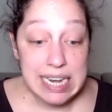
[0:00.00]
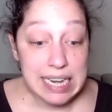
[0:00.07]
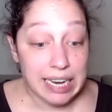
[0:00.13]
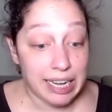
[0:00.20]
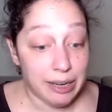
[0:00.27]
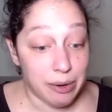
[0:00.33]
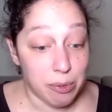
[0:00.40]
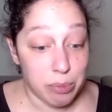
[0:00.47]

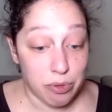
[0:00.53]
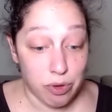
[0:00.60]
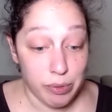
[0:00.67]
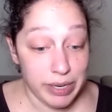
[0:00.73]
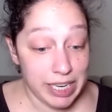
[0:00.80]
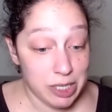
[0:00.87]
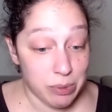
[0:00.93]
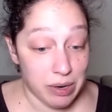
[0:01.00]
Now, before
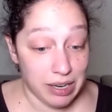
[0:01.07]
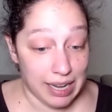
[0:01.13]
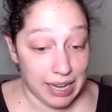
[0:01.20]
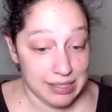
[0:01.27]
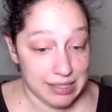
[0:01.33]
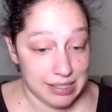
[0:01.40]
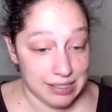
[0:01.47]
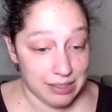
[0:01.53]
we get to our
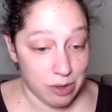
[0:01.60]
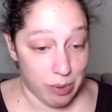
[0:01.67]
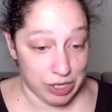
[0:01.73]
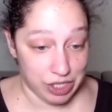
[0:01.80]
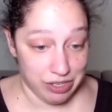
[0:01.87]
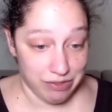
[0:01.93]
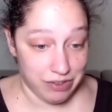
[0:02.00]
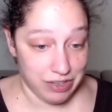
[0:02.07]
last
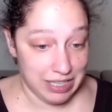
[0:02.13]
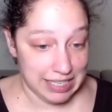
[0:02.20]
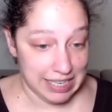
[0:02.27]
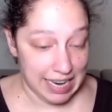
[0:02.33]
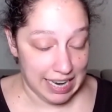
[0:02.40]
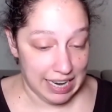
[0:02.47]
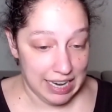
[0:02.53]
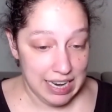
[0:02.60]
question for the
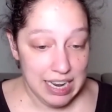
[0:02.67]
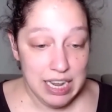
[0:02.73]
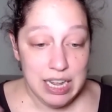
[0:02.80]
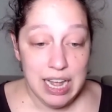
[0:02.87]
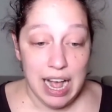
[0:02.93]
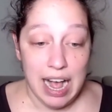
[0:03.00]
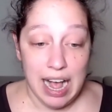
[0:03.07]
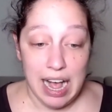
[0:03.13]
day,
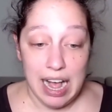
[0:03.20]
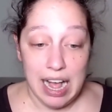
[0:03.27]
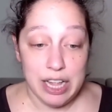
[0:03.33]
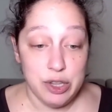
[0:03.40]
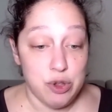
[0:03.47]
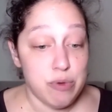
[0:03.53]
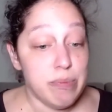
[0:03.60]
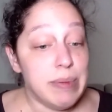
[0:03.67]

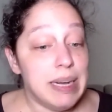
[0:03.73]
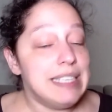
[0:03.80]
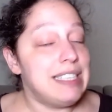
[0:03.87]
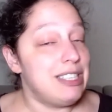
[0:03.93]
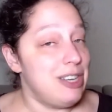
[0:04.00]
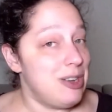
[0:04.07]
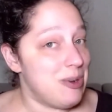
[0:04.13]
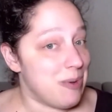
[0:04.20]
uh, you
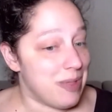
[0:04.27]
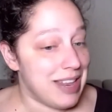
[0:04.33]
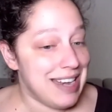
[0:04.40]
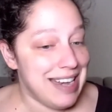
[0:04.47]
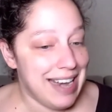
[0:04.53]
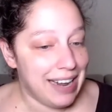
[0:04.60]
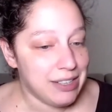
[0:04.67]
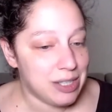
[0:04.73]
must know
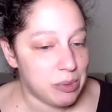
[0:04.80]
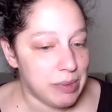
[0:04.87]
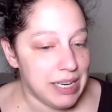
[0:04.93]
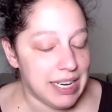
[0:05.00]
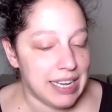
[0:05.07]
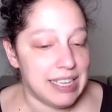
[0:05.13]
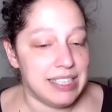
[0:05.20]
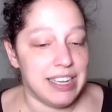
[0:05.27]
that next
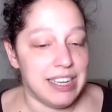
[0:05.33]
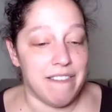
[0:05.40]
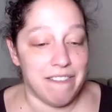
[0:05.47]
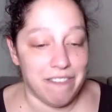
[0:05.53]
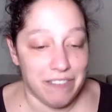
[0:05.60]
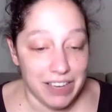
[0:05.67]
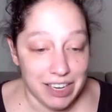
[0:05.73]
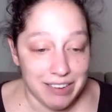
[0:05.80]
week is a
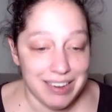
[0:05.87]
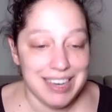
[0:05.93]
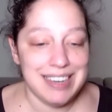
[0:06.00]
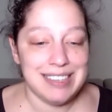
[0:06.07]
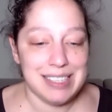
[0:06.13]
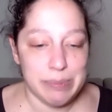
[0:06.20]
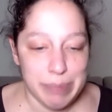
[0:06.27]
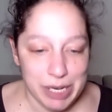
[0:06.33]

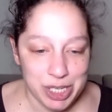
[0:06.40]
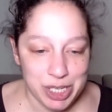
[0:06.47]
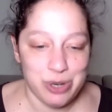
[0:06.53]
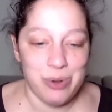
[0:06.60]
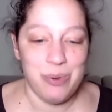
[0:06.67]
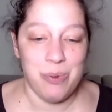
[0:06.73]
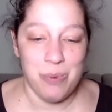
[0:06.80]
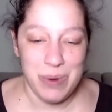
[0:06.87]
very
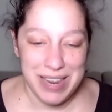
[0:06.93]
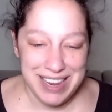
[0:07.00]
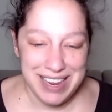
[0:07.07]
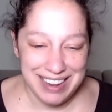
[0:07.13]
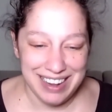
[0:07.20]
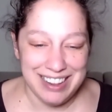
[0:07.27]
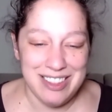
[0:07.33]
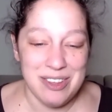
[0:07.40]
special
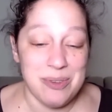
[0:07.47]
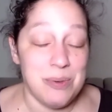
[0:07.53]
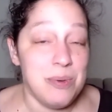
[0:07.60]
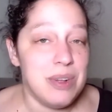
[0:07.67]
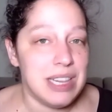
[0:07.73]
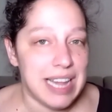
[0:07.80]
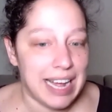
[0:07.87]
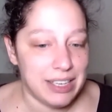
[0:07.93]
week in the
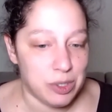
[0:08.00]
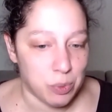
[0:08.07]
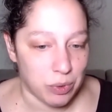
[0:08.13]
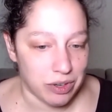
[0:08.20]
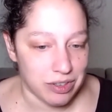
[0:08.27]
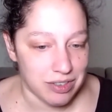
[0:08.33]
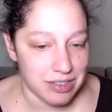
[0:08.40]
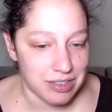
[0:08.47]
Google Ads
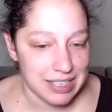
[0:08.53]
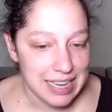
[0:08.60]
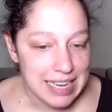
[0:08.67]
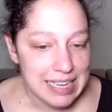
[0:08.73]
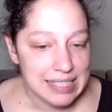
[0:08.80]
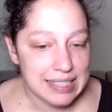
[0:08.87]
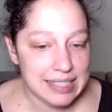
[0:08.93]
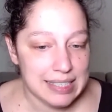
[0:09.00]
world.
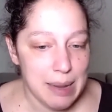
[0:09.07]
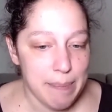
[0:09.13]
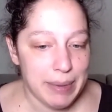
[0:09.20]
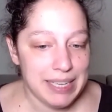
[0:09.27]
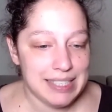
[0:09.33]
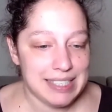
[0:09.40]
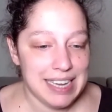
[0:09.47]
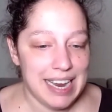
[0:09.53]
Some
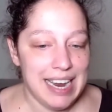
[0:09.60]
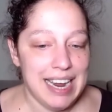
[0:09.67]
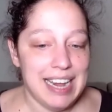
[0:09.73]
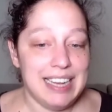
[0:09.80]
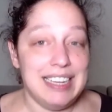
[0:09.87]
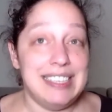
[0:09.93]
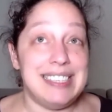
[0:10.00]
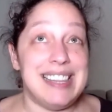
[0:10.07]
might say
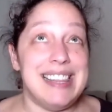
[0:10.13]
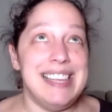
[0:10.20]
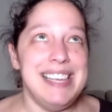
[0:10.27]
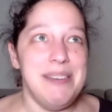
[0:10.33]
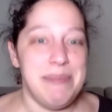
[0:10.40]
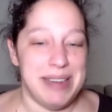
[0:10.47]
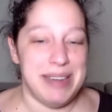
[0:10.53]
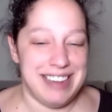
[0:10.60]
it is
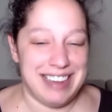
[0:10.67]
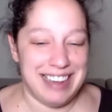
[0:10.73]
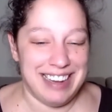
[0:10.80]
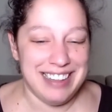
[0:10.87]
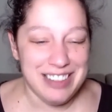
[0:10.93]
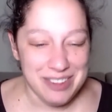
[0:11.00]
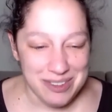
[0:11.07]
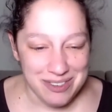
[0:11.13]
the week
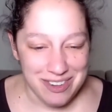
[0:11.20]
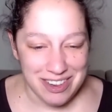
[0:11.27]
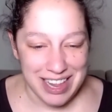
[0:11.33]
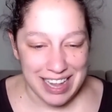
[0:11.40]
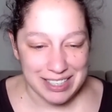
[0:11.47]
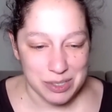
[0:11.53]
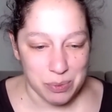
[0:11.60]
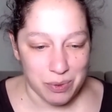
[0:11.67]
in the Google
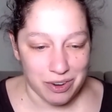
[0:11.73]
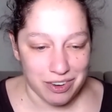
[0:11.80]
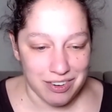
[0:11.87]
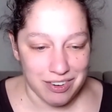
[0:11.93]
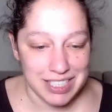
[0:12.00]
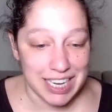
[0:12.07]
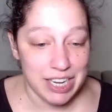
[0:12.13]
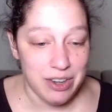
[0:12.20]
Ads
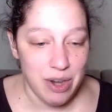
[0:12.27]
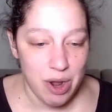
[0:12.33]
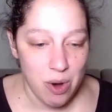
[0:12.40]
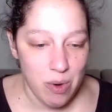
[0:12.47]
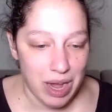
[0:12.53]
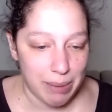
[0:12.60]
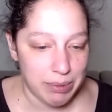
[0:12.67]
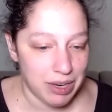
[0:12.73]
world. And
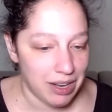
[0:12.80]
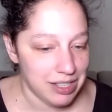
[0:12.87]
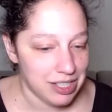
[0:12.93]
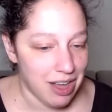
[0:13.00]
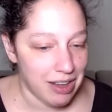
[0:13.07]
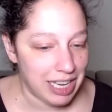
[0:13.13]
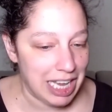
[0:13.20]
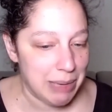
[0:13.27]
no, I'm not
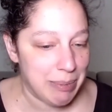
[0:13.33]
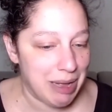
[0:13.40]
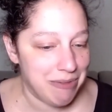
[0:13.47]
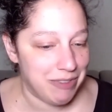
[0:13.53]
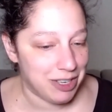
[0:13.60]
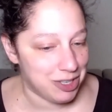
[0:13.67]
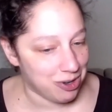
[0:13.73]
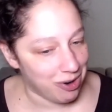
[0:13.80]
talking
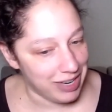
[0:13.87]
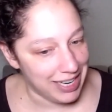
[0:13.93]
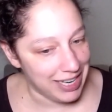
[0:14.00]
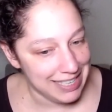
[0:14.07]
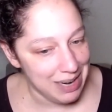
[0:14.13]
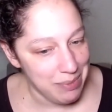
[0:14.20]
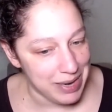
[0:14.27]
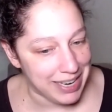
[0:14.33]
about Victoria
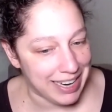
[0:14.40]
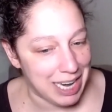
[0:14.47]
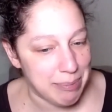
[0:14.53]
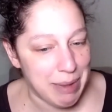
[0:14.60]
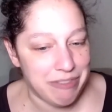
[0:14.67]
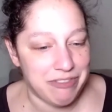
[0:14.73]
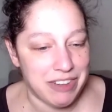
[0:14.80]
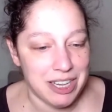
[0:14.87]
Day
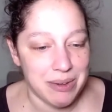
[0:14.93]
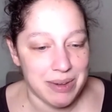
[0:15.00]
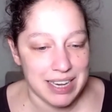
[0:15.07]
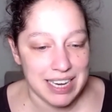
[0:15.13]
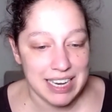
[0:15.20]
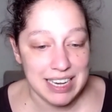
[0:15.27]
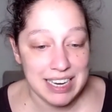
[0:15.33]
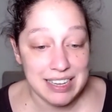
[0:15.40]
weekend, my fellow
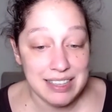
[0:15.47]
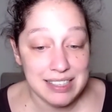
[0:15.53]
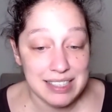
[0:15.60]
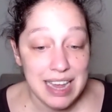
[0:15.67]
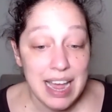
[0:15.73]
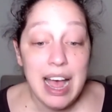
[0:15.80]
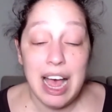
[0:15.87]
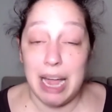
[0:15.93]

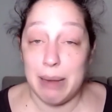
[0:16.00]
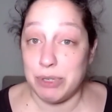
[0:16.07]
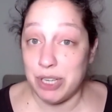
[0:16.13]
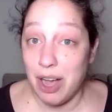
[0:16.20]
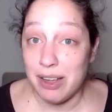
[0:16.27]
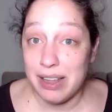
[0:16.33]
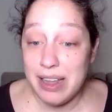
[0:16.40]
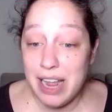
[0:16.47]
Canadians. I'm
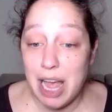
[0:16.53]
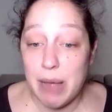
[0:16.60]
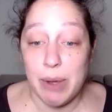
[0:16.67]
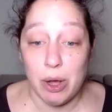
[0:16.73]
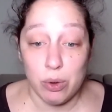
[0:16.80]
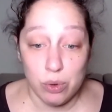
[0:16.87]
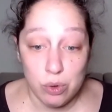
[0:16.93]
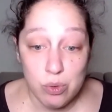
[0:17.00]
talking
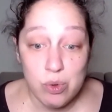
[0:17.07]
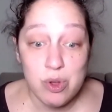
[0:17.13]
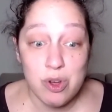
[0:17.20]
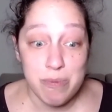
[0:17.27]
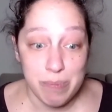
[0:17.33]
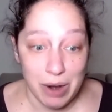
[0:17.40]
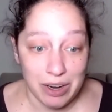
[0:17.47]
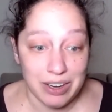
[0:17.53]
about
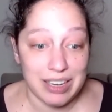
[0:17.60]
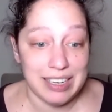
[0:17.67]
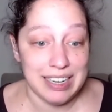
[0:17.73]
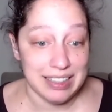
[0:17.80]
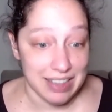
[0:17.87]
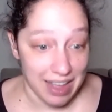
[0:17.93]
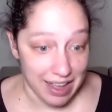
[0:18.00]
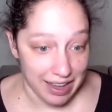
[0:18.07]
Google
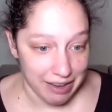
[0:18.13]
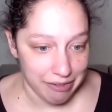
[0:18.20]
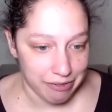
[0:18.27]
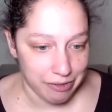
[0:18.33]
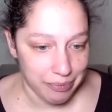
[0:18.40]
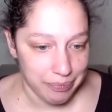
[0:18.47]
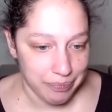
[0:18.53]
Marketing Live.